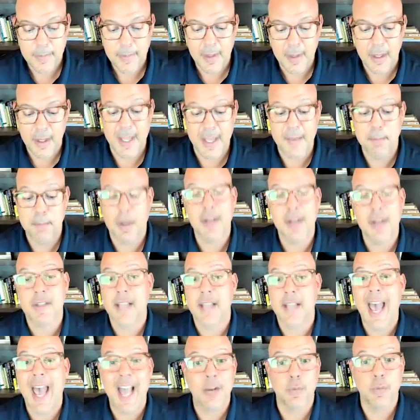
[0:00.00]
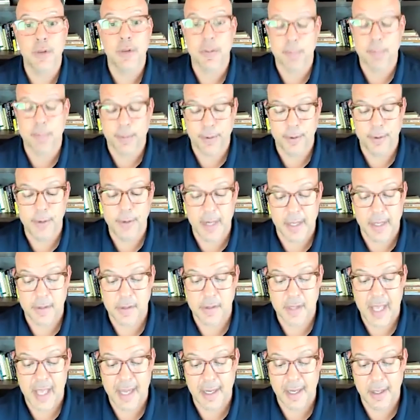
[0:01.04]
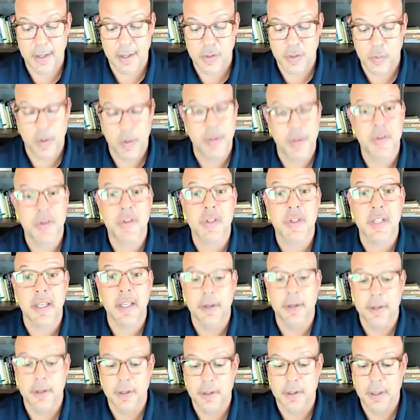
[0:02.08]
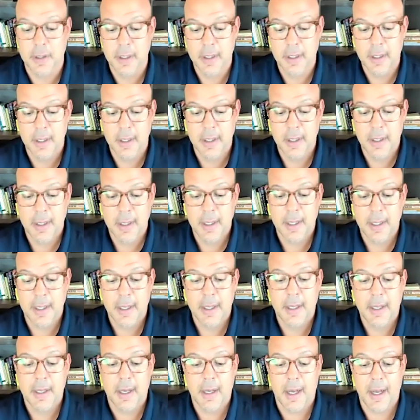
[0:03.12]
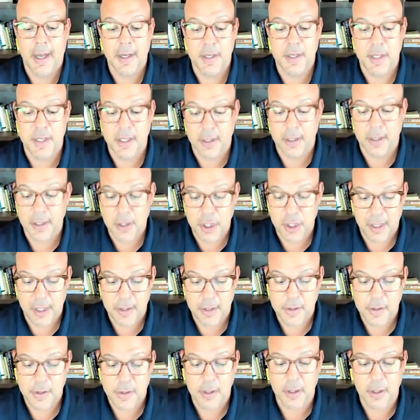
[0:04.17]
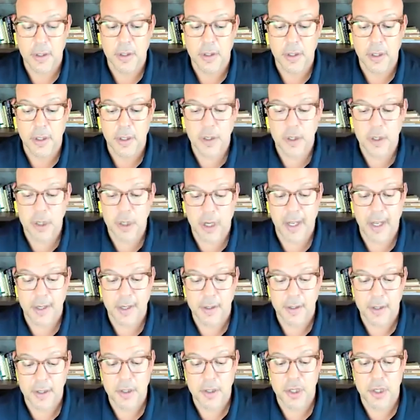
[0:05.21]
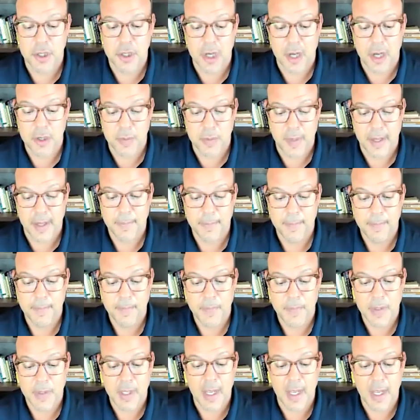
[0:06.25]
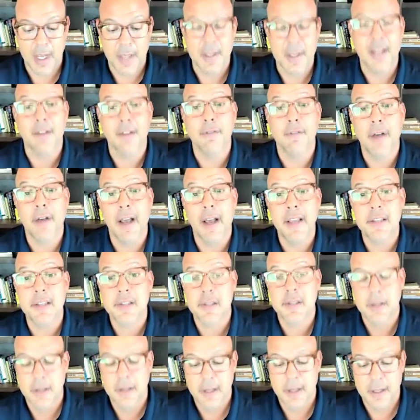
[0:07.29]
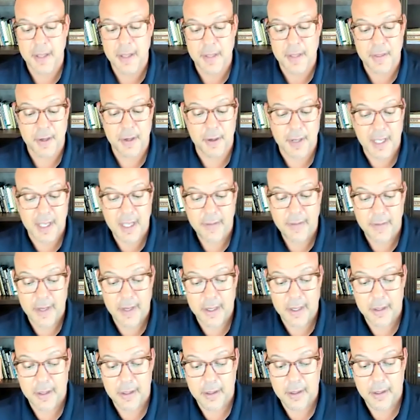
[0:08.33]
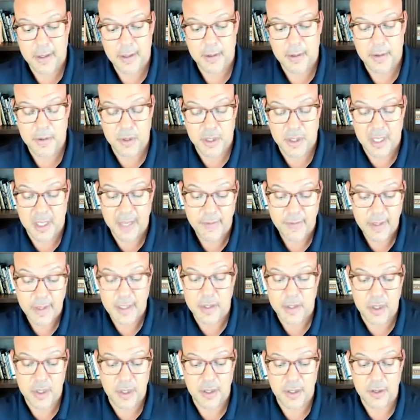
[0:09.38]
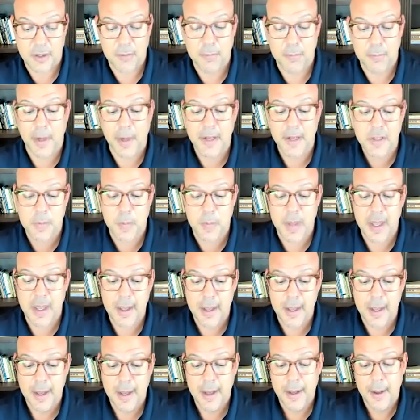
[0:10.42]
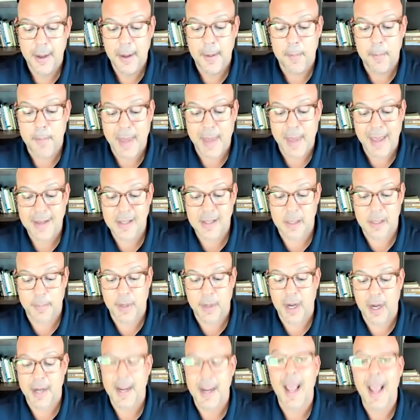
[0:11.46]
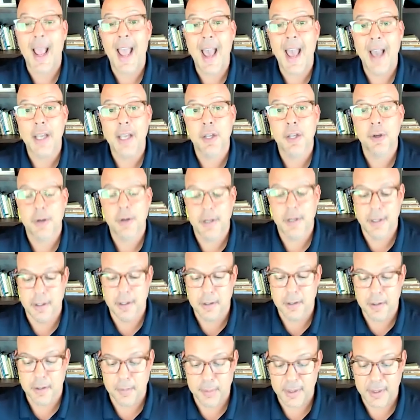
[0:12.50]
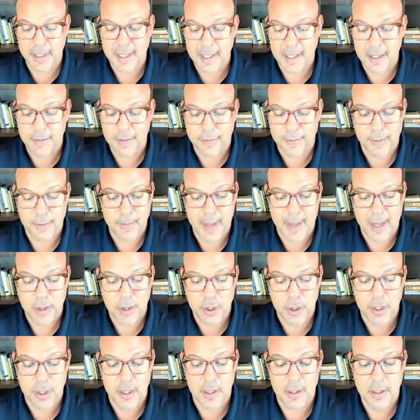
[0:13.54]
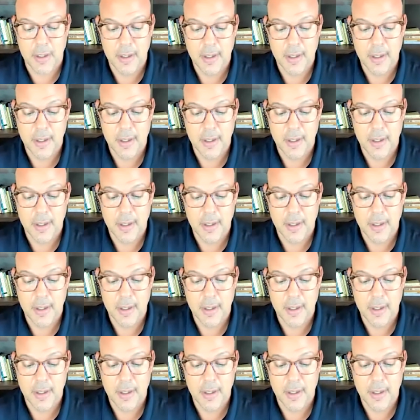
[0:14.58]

They must act with prudence, that is, with skill, diligence, good judgment. And the advice that they're giving to you must be based upon accurate and complete information